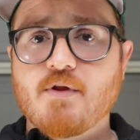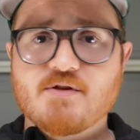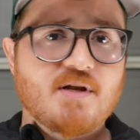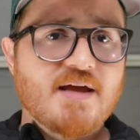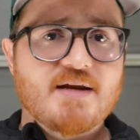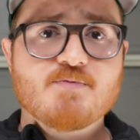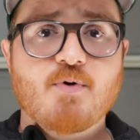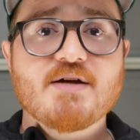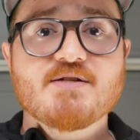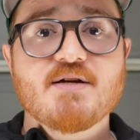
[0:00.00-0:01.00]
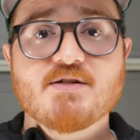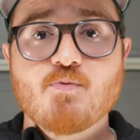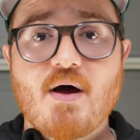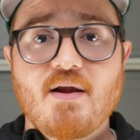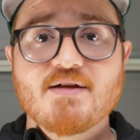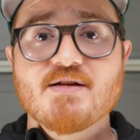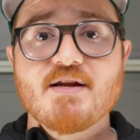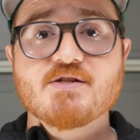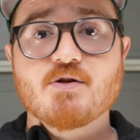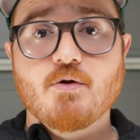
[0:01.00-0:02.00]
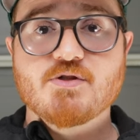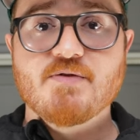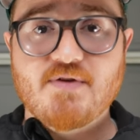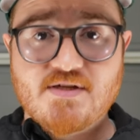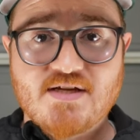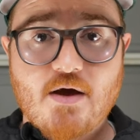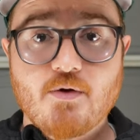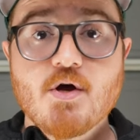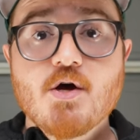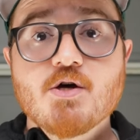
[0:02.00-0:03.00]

its latest pricing, as well as an exclusive discount.